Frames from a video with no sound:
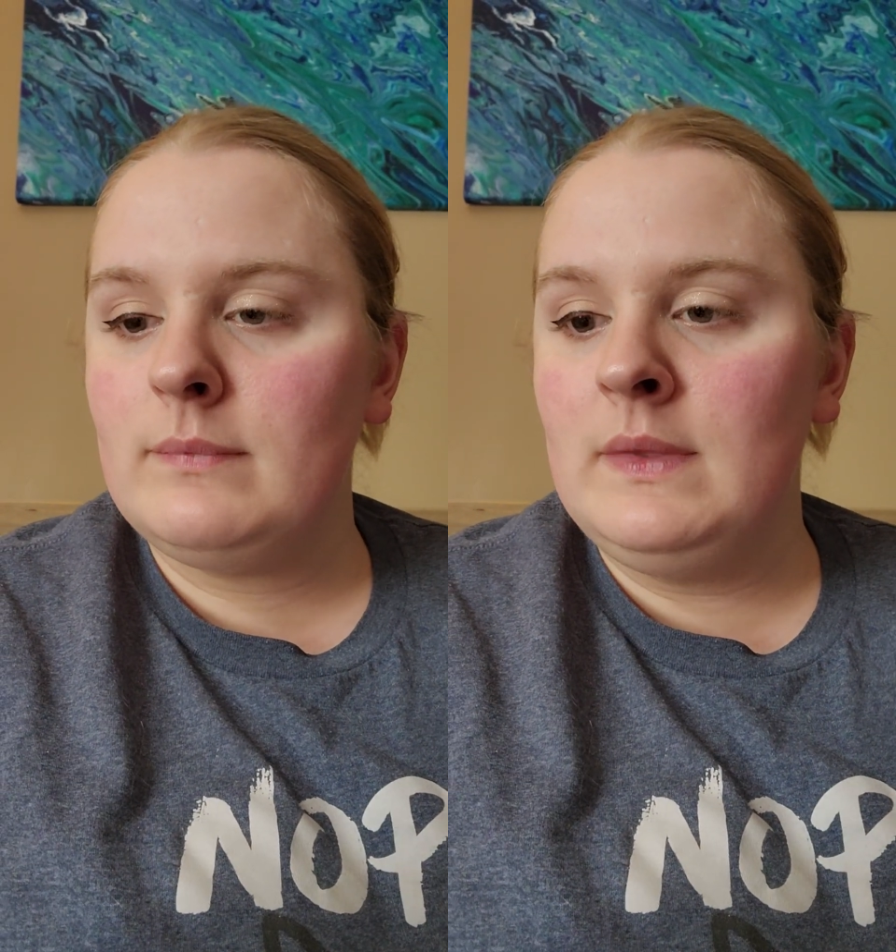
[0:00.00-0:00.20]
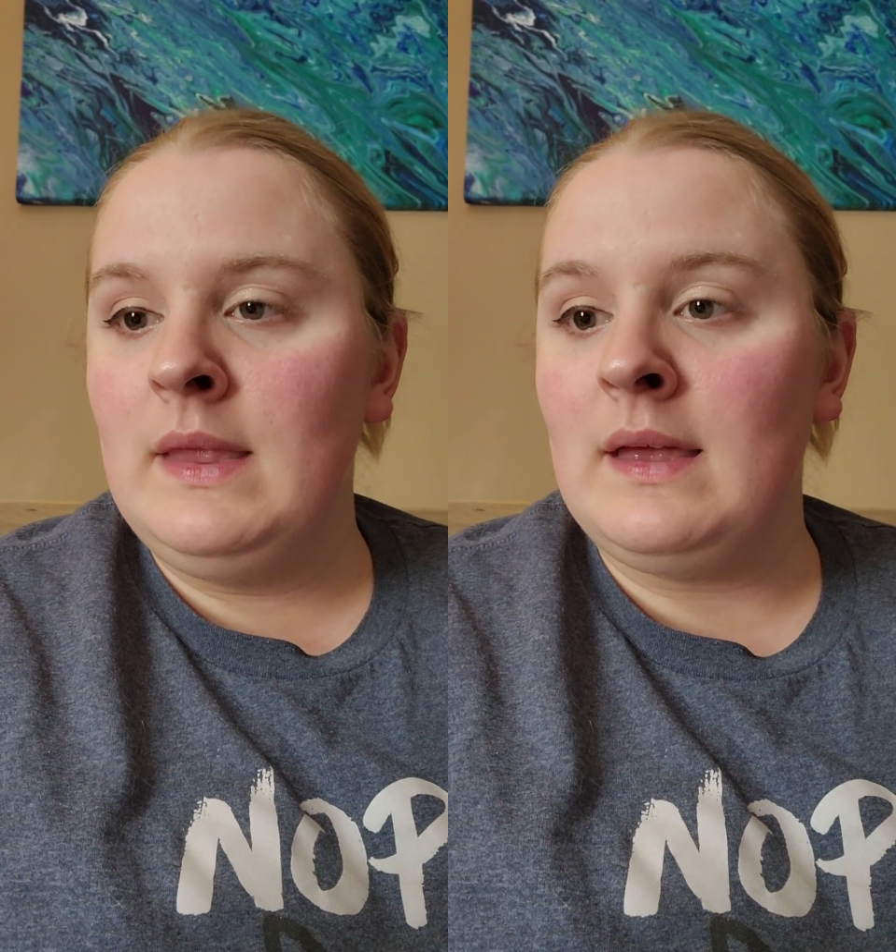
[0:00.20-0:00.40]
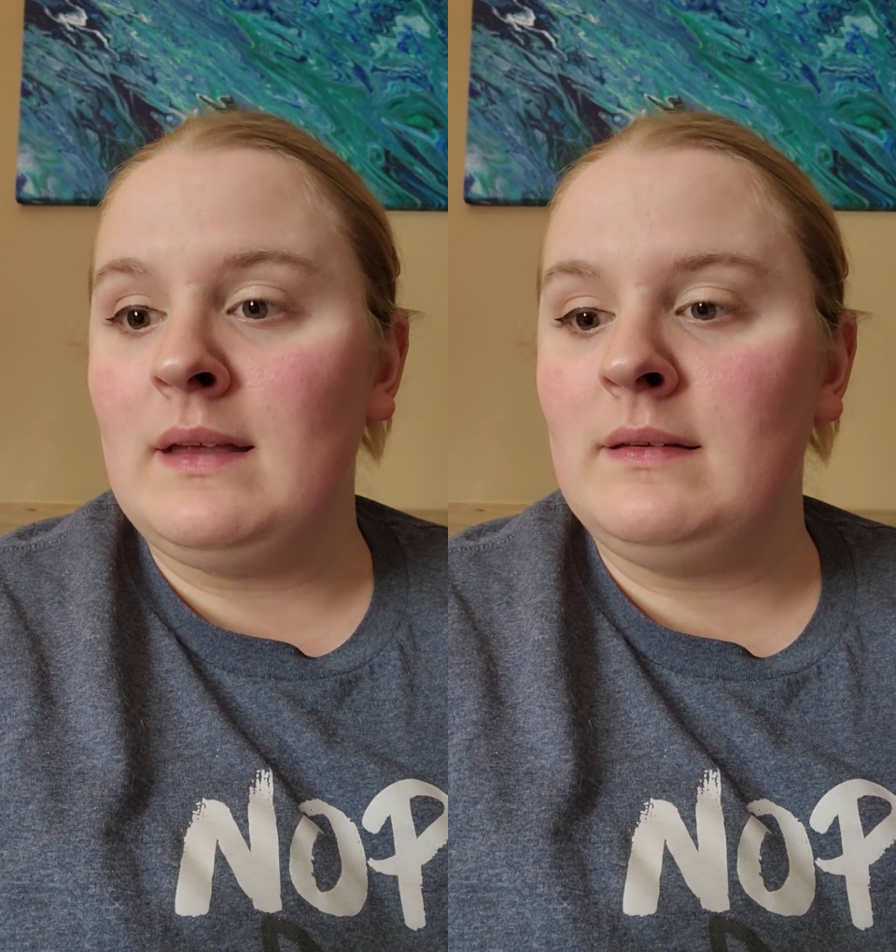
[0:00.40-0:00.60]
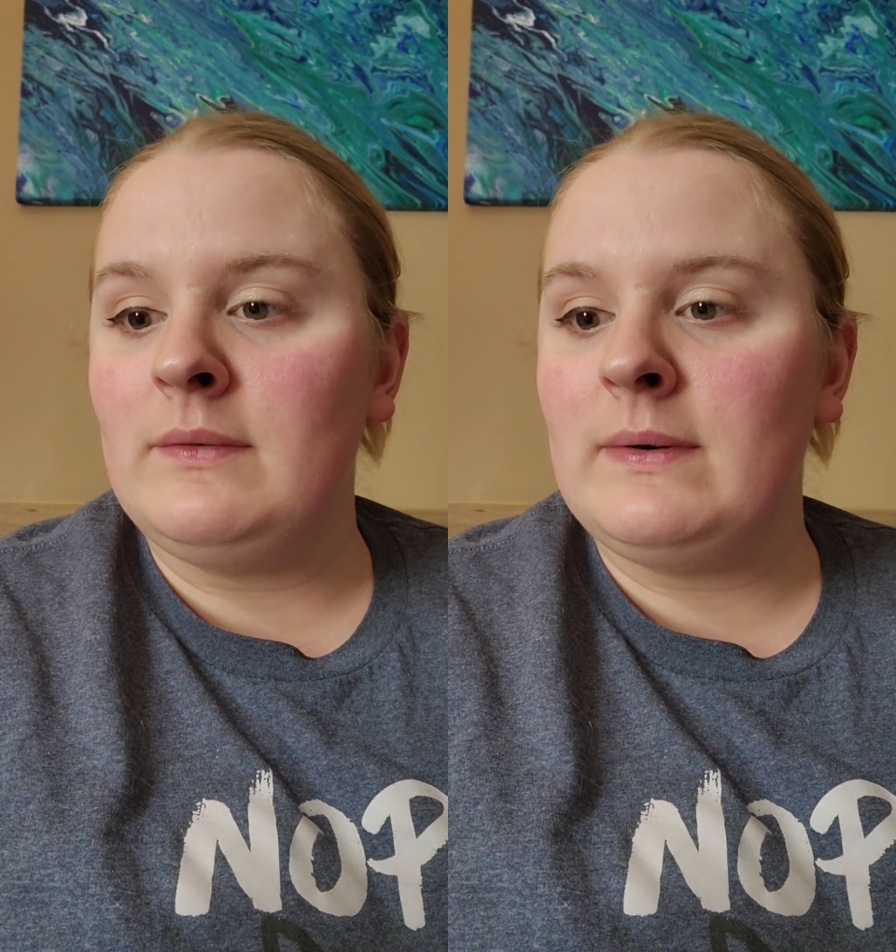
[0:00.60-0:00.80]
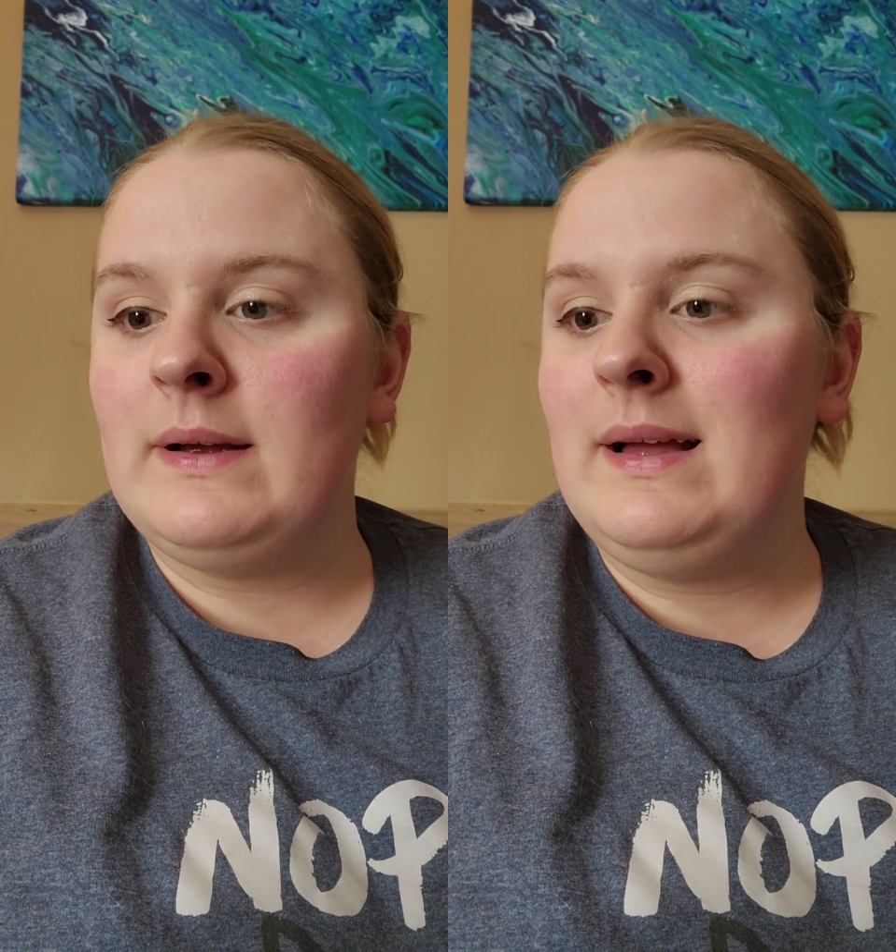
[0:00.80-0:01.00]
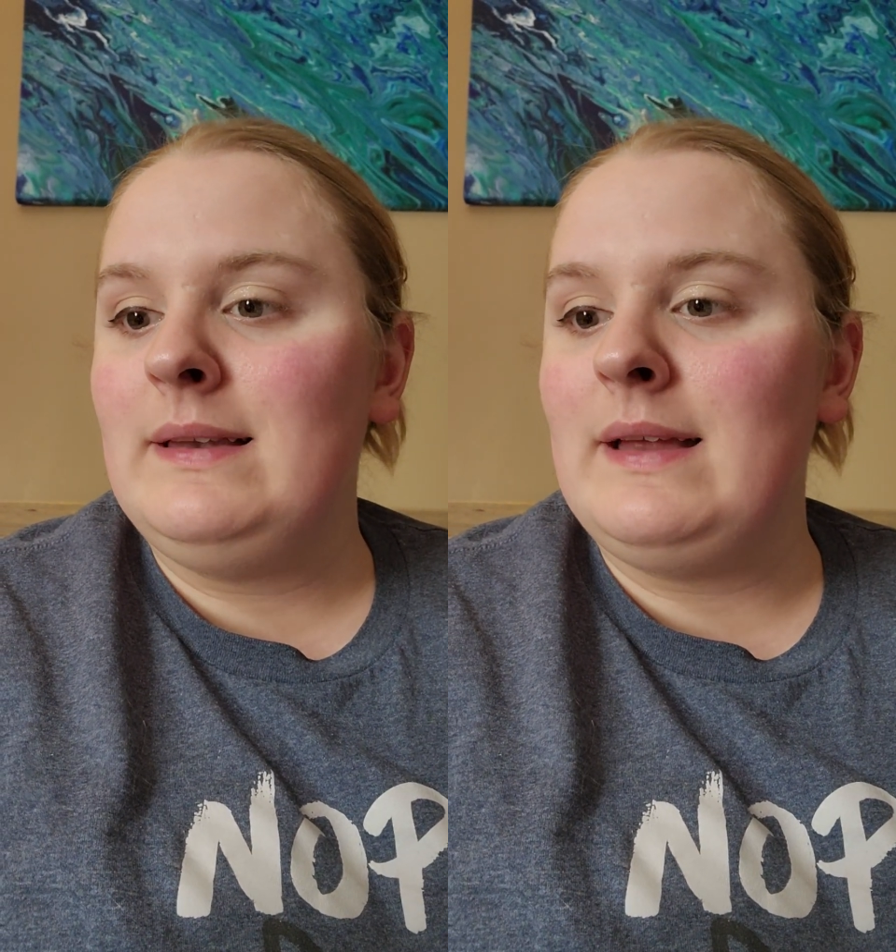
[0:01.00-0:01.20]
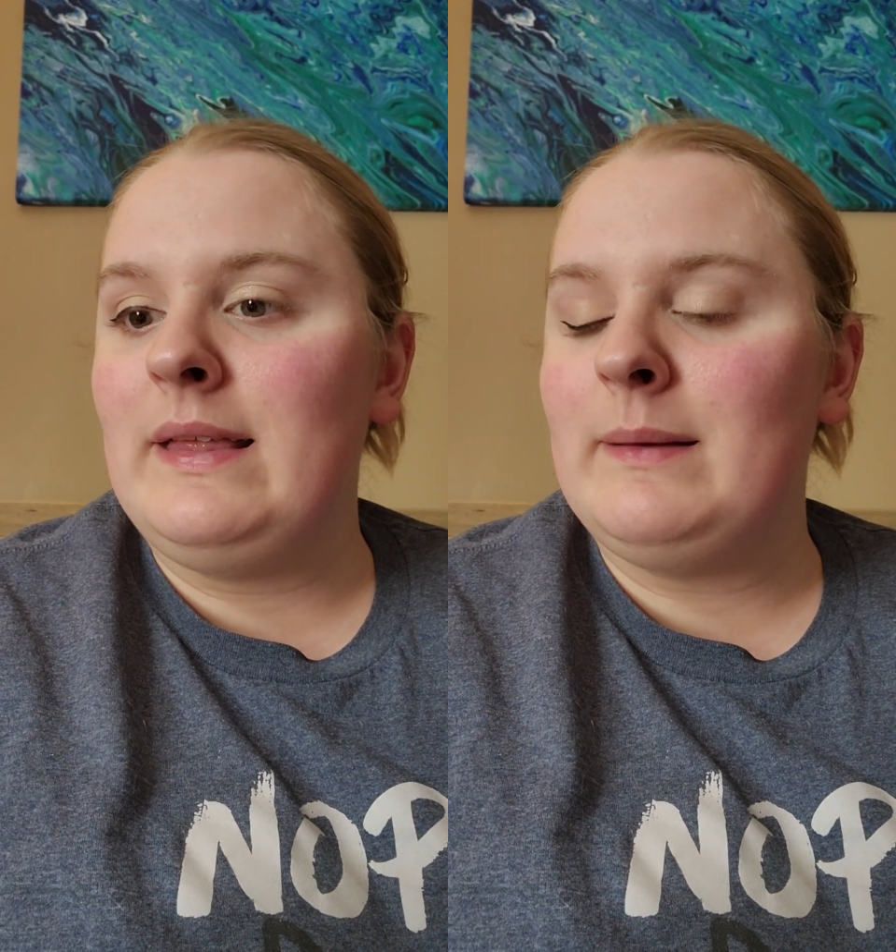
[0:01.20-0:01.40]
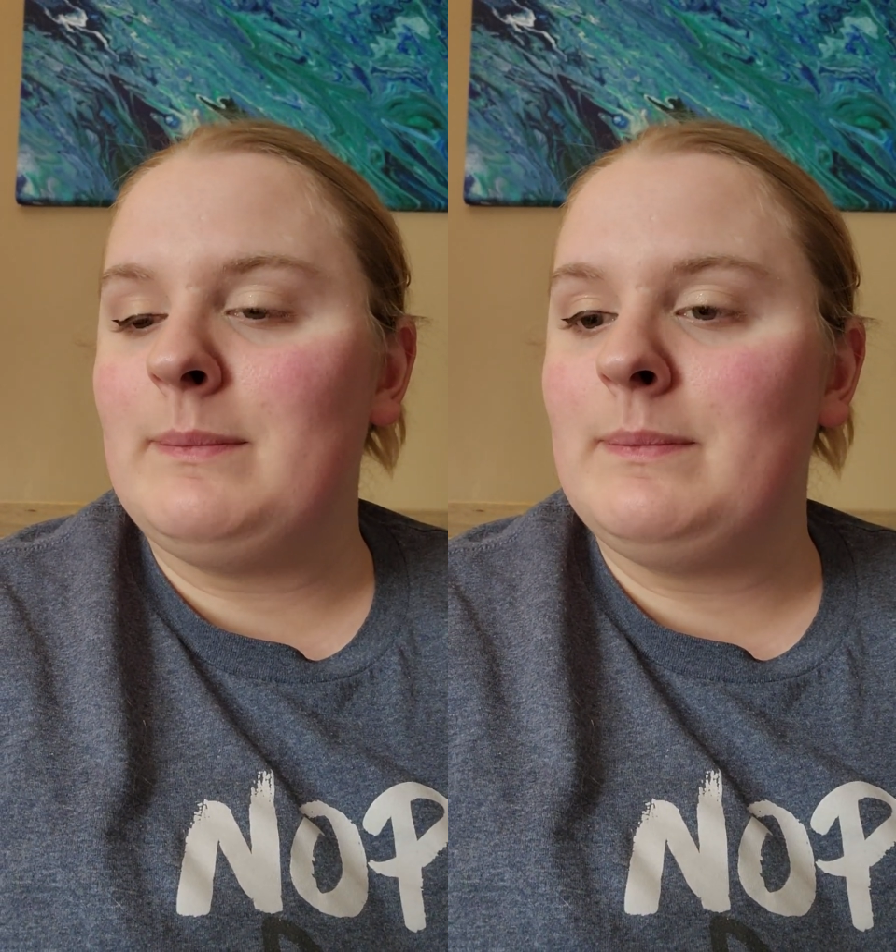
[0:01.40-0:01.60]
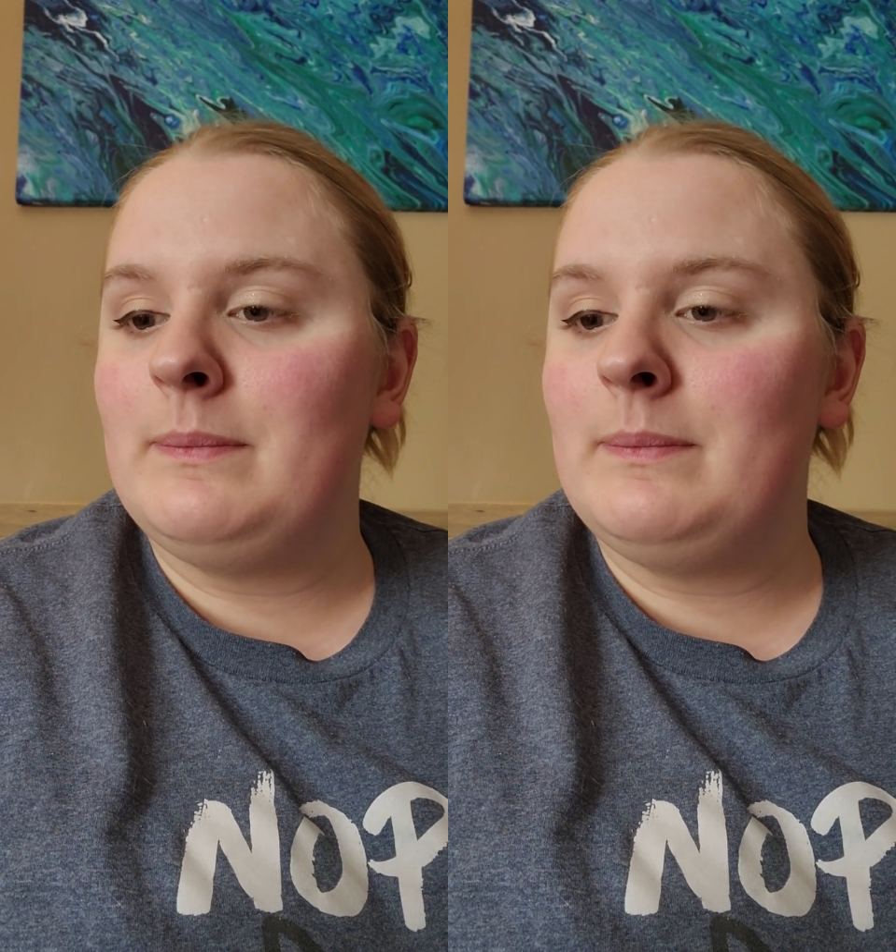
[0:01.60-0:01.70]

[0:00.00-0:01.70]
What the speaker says: the Sephora Daily